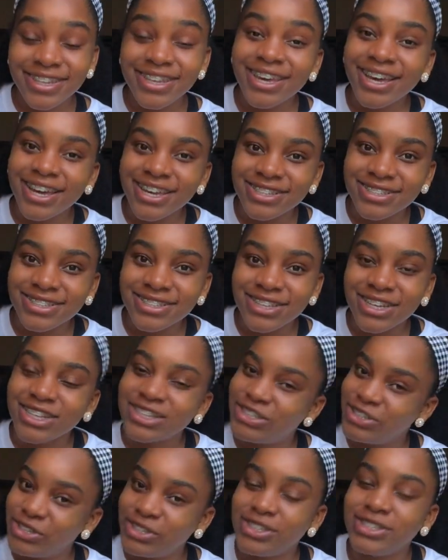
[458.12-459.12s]
yes
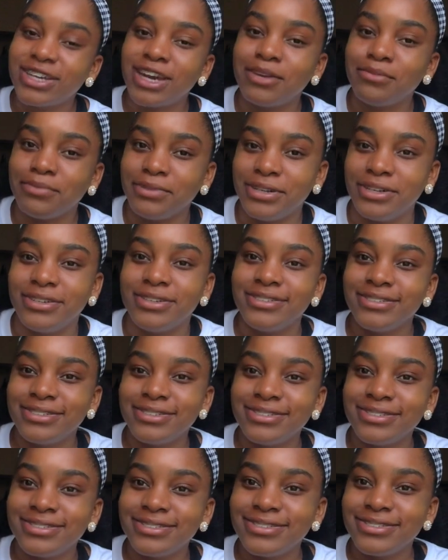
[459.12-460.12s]
a dirty diaper
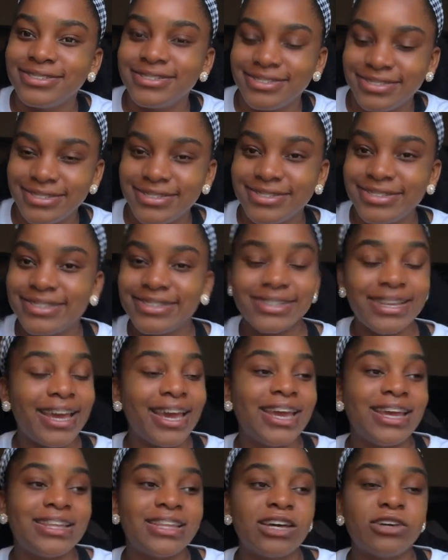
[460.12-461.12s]

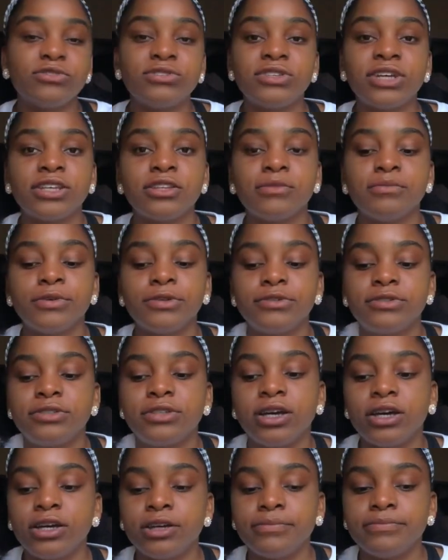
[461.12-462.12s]
and that was like the
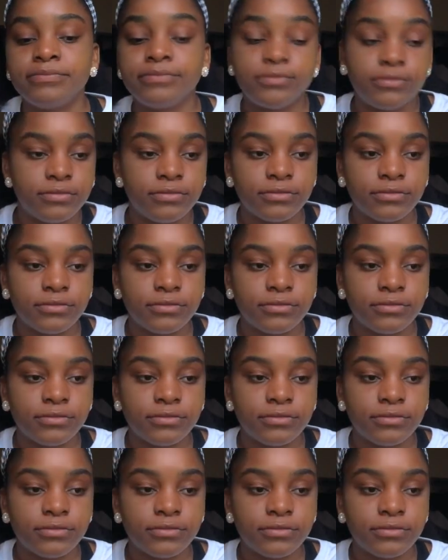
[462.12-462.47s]
most um,